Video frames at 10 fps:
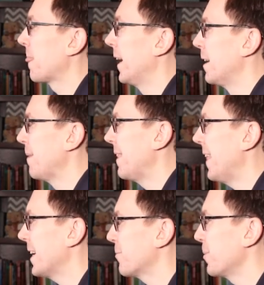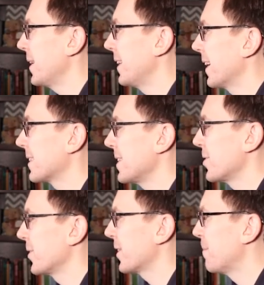Um, and that's where we can actually
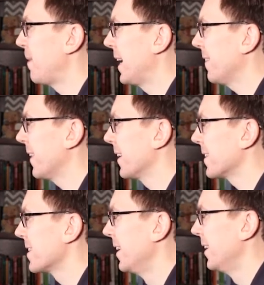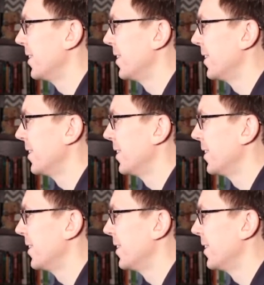start to combine things.